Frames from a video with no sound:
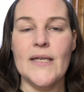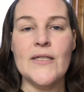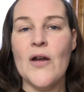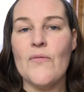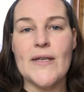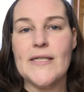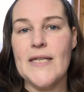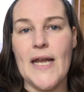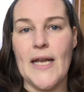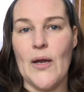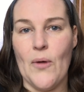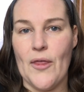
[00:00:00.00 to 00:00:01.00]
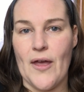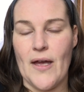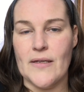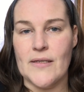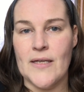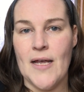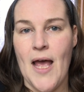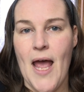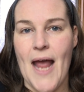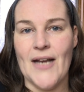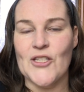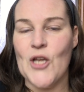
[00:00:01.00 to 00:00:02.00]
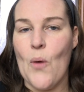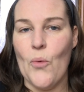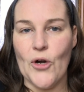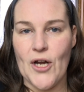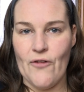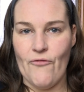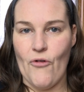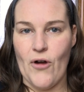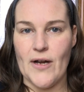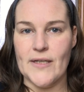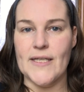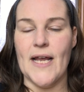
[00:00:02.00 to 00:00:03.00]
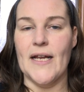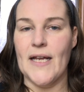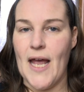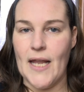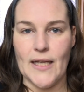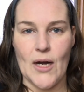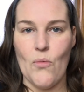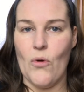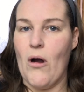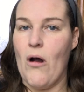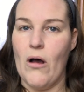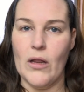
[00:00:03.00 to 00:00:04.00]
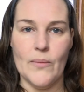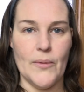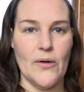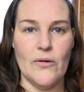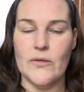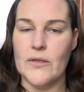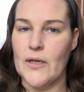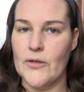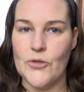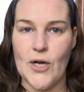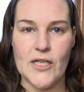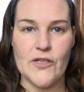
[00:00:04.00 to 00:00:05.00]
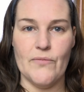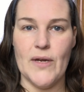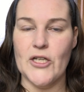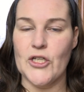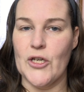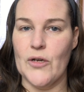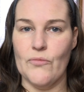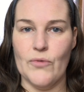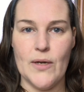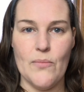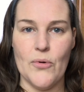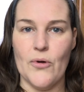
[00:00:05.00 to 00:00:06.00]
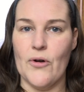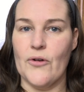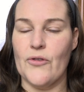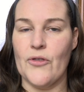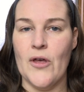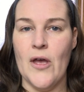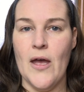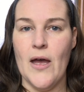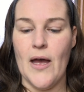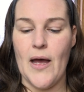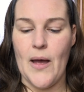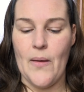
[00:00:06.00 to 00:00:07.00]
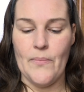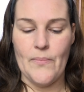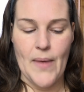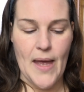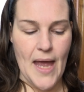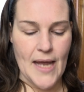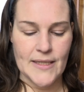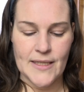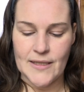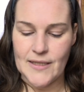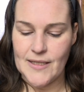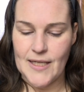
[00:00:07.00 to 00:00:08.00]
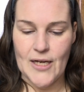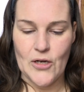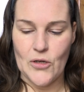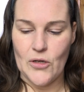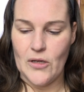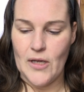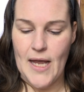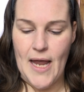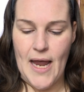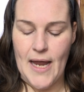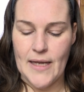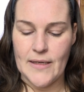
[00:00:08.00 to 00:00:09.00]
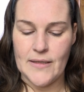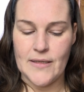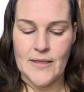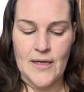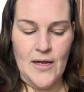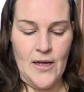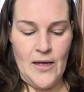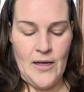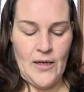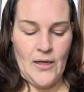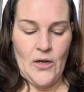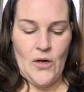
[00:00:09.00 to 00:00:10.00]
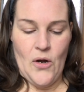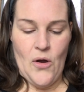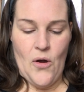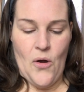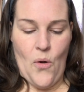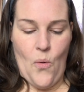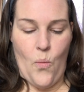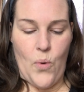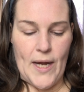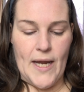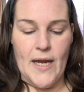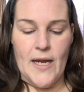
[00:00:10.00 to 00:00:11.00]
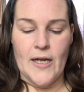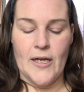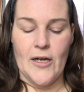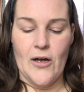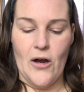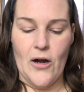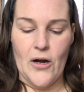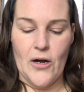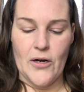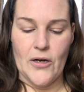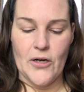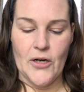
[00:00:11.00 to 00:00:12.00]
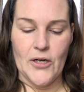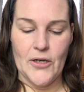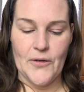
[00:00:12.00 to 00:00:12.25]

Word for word: is not resonating with us and it's not working for us. And again, like we're all about transformation, rebirth, um, ending the cycle. And we are,